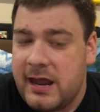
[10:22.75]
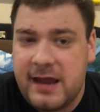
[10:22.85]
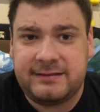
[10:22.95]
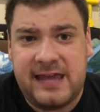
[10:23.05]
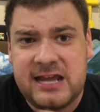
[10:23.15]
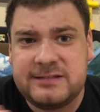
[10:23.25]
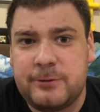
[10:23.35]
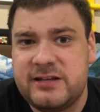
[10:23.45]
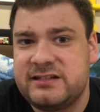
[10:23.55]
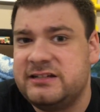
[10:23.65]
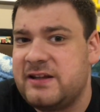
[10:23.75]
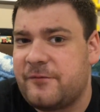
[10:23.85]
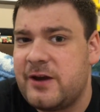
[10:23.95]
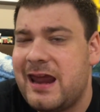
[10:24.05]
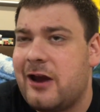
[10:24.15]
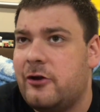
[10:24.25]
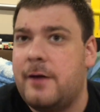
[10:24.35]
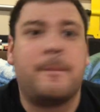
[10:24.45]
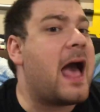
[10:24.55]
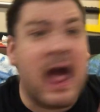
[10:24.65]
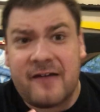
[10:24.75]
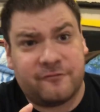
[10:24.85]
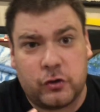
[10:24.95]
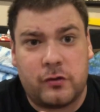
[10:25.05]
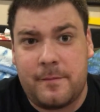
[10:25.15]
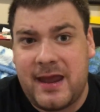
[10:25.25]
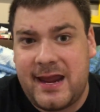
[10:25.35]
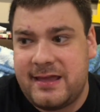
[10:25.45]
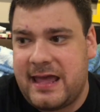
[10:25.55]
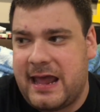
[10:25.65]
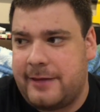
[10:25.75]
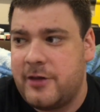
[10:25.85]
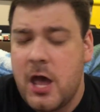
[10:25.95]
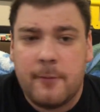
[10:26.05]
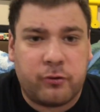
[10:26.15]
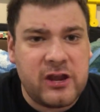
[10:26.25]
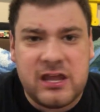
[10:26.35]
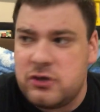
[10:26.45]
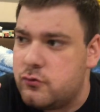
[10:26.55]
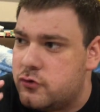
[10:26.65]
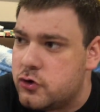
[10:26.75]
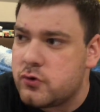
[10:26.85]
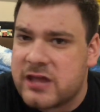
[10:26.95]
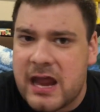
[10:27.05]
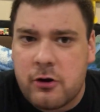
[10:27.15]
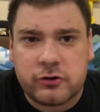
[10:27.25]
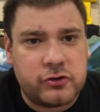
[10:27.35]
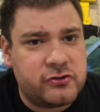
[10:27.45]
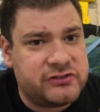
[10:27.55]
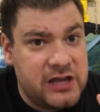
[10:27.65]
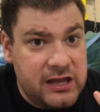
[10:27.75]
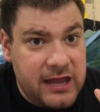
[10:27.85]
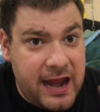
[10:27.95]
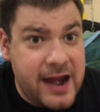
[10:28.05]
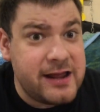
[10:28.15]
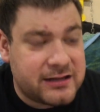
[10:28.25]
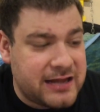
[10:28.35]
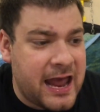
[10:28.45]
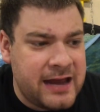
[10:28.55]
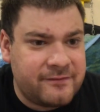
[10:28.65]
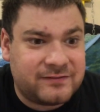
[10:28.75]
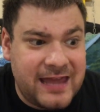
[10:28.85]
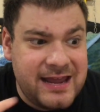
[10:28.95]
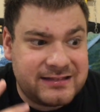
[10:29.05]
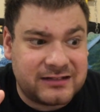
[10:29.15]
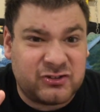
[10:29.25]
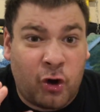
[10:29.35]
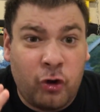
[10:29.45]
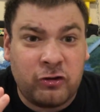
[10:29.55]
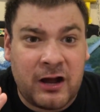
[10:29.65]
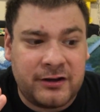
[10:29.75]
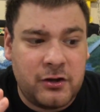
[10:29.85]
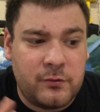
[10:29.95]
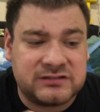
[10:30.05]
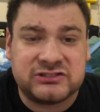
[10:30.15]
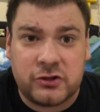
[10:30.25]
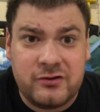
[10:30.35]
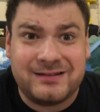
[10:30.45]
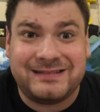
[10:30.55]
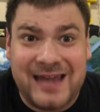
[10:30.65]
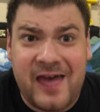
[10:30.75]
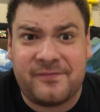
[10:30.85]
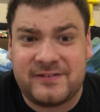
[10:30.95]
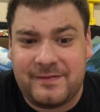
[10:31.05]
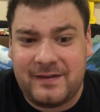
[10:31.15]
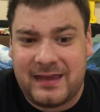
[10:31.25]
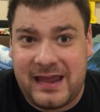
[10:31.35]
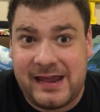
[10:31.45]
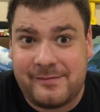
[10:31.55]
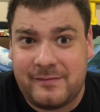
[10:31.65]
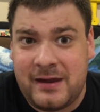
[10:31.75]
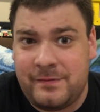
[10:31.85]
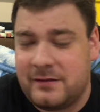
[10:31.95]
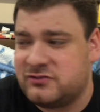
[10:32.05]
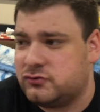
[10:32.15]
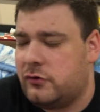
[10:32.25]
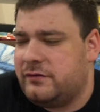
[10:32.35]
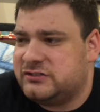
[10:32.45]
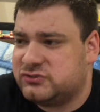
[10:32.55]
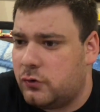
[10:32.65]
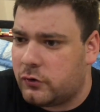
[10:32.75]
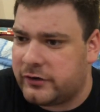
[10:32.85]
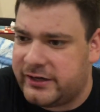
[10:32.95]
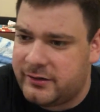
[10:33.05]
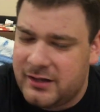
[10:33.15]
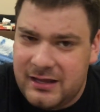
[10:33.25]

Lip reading: It takes place in a different area after the main game, bringing you new characters, and it kind of takes a toll on you with certain deaths in the game during the story.